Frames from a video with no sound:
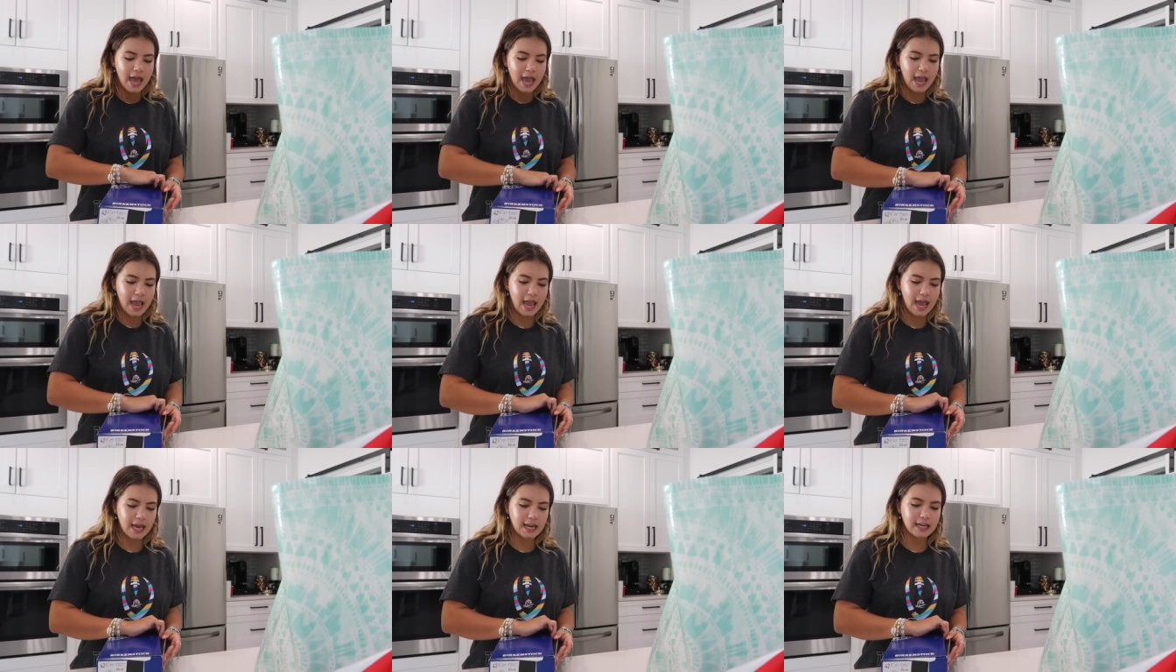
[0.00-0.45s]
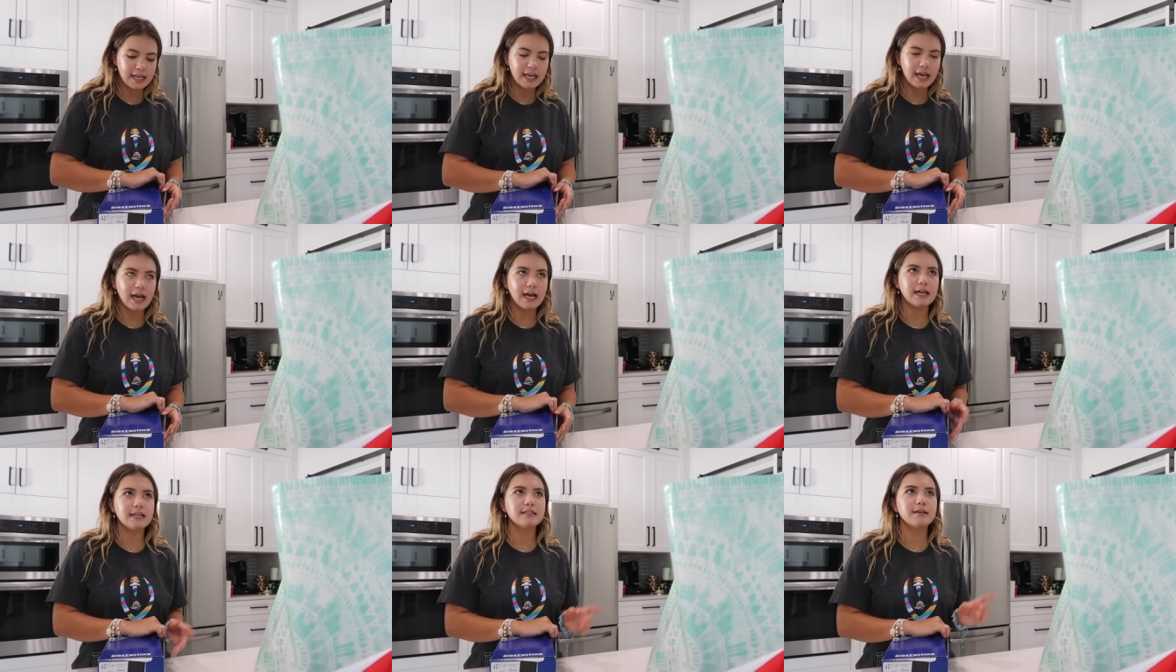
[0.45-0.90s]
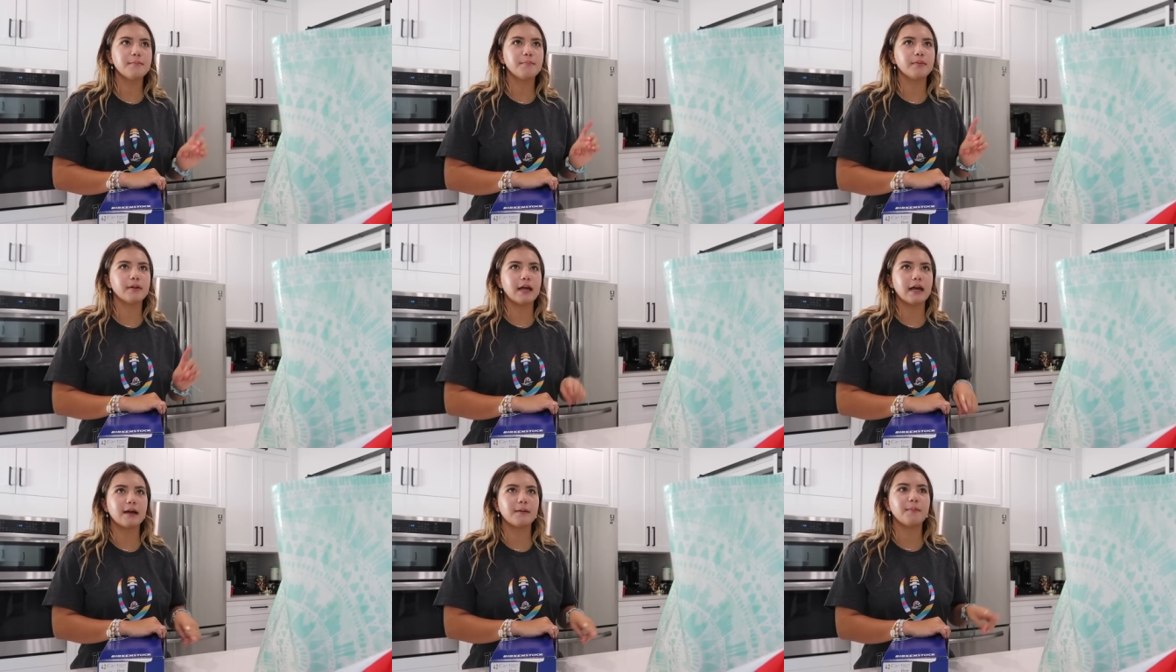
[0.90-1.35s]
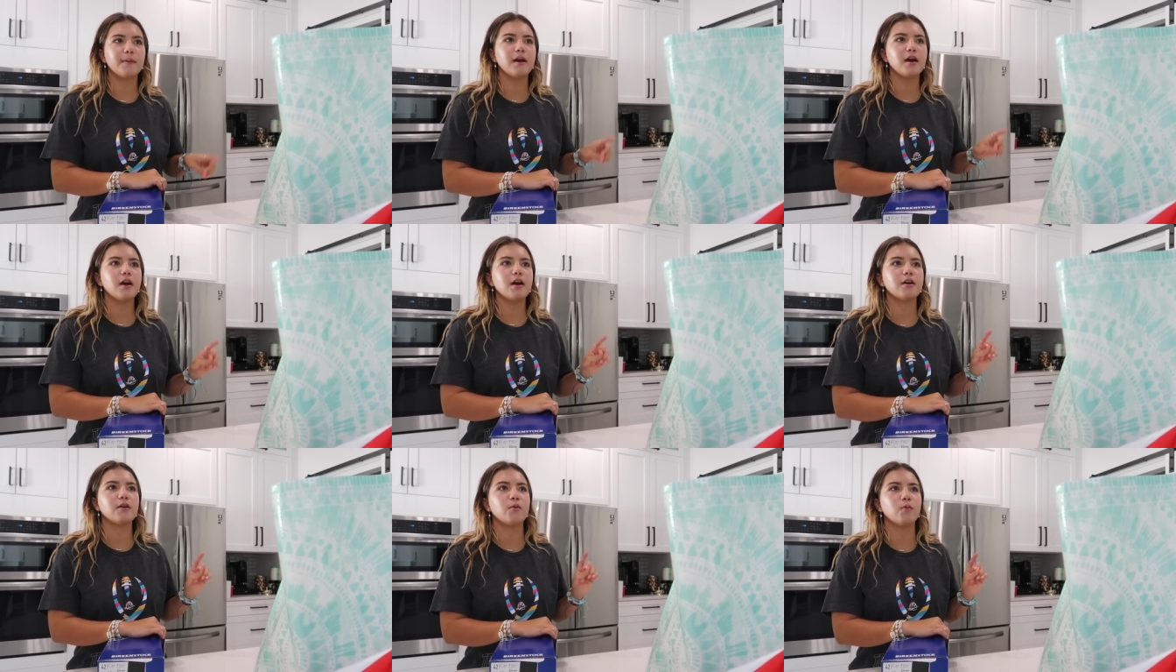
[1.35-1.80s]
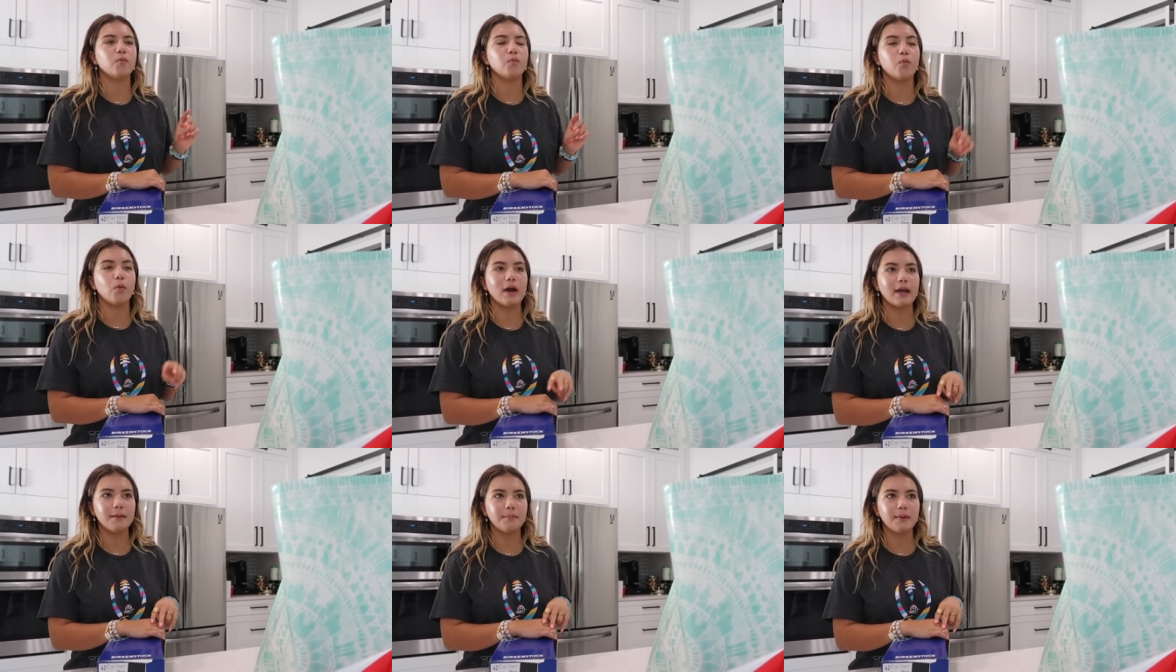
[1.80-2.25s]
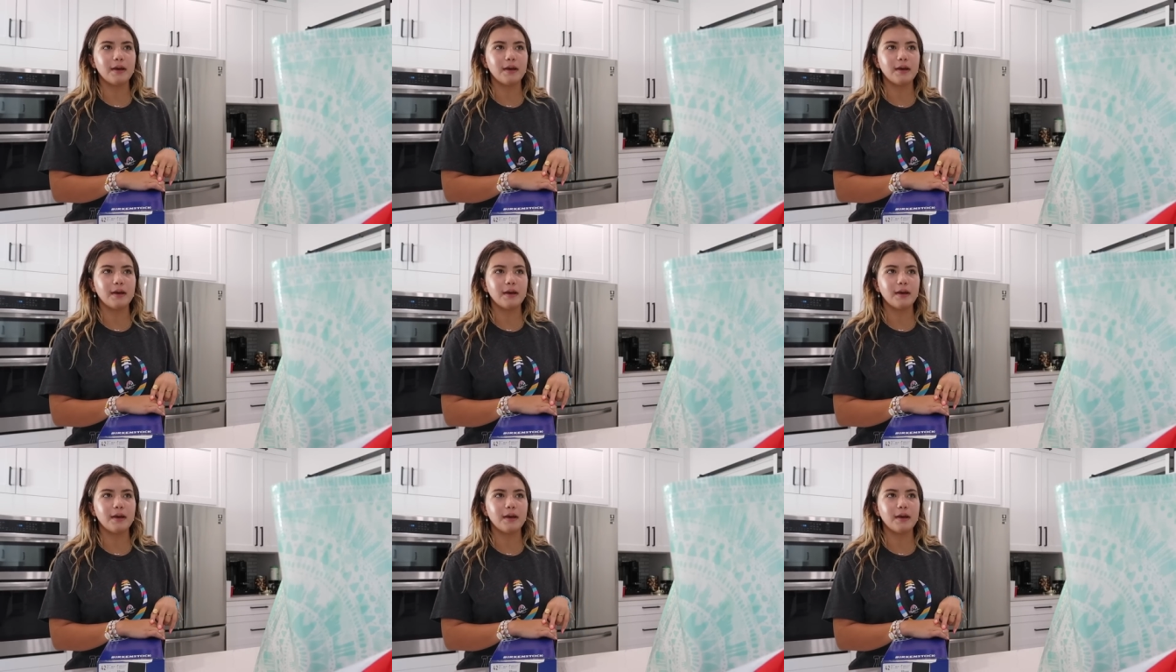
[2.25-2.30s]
And he has a black pair and a white